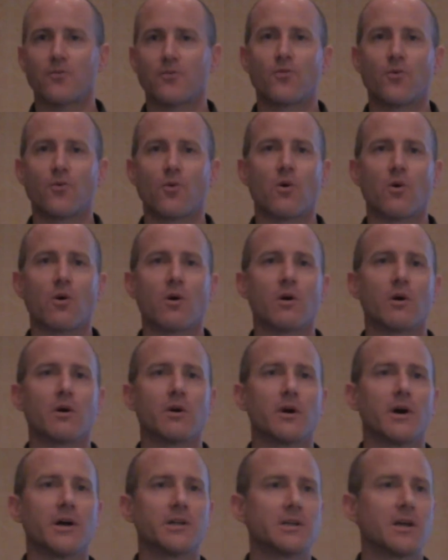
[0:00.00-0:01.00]

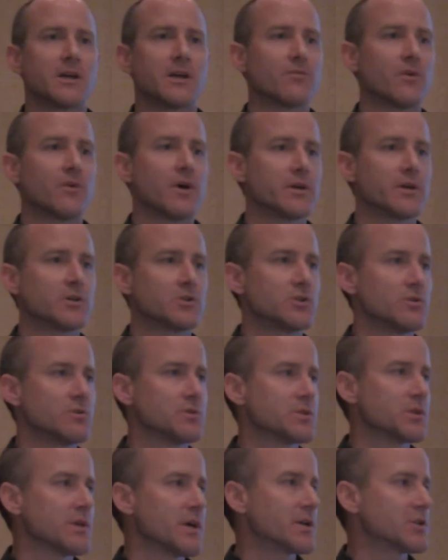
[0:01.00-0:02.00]
for identifying shoe
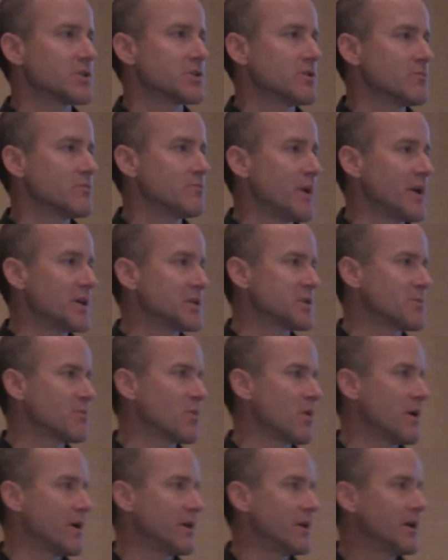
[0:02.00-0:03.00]
selection based
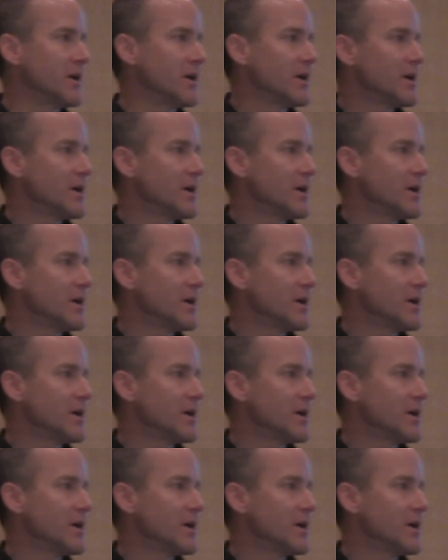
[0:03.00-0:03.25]
upon